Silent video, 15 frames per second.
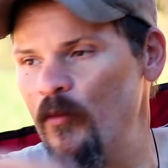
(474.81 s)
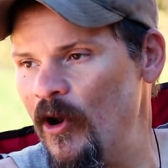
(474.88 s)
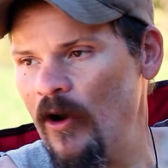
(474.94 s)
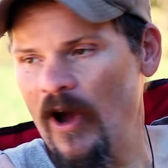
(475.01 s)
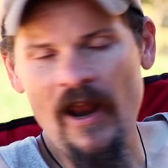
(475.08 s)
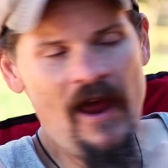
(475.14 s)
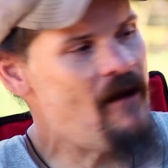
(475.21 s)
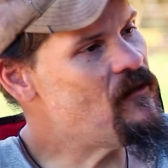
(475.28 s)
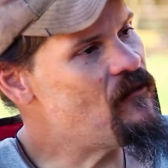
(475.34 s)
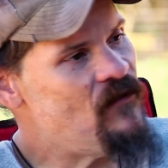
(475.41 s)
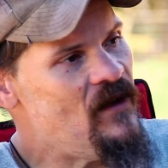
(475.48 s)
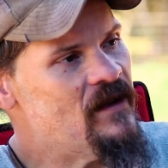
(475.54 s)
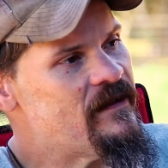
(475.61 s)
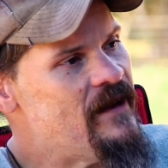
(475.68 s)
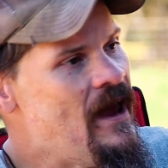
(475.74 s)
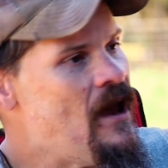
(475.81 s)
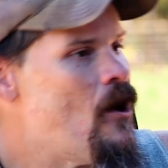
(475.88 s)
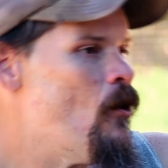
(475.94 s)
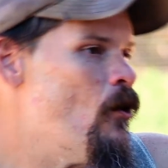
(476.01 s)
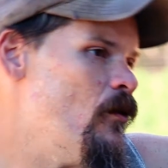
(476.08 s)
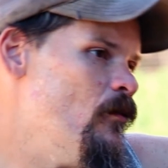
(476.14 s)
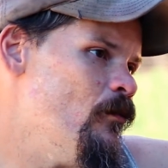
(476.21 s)
We don't got to have the fence
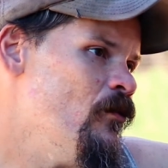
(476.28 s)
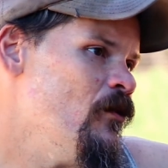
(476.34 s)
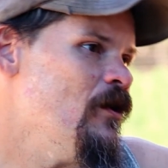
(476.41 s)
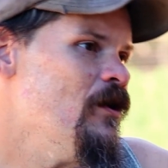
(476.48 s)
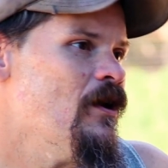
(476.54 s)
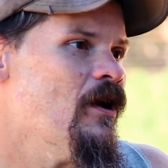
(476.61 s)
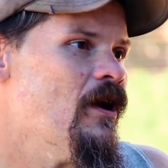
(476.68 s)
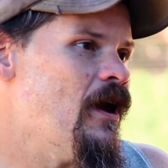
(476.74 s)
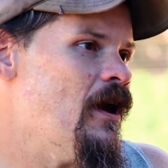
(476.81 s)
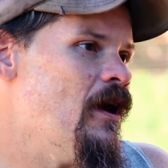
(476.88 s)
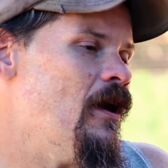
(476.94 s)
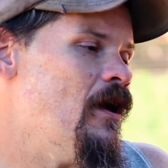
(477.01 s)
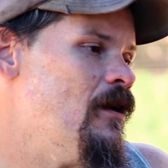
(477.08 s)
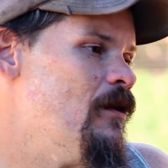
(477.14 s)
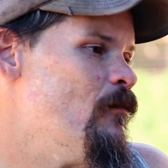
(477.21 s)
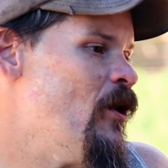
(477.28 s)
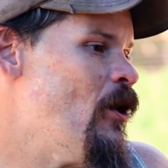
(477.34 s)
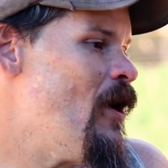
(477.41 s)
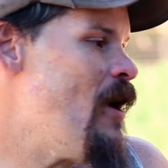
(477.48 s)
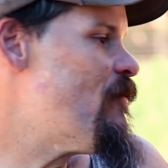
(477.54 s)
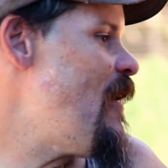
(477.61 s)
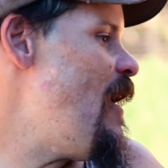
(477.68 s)
now, and we
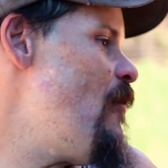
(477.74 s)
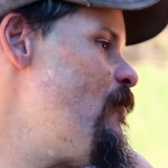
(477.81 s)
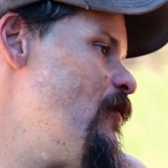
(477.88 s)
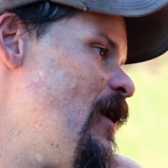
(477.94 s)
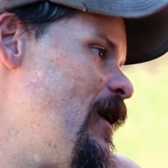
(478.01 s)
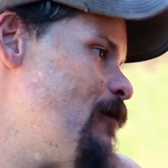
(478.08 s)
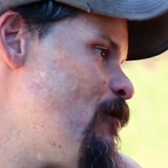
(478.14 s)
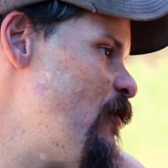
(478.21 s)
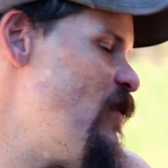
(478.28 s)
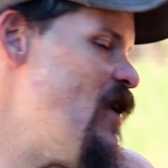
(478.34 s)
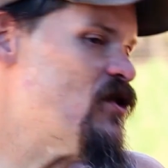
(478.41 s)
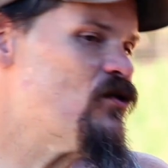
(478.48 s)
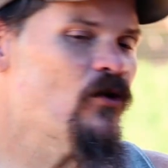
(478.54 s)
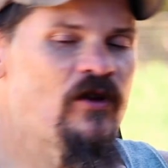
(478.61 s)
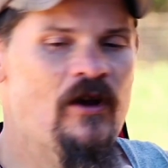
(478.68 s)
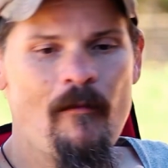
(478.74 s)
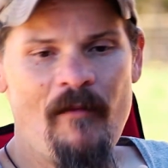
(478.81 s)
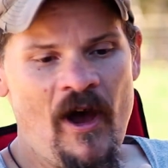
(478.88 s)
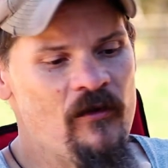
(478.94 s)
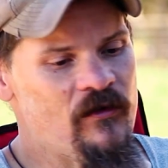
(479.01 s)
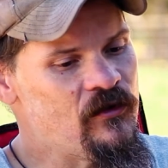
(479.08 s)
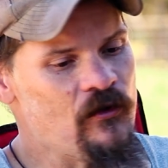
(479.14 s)
don't have to have like professionals come out and